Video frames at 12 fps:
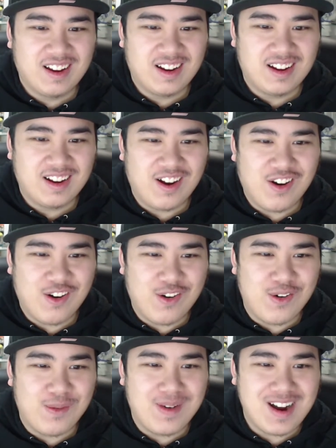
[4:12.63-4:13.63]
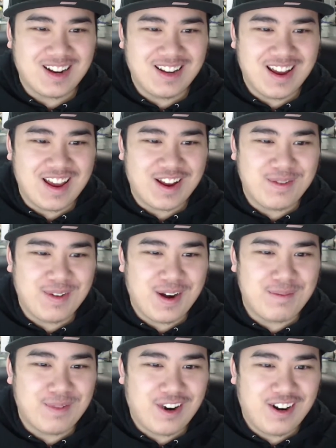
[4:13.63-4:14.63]
Oh, Mac come
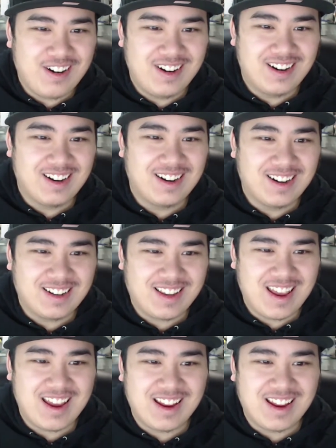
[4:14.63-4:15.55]
on, bro. Day.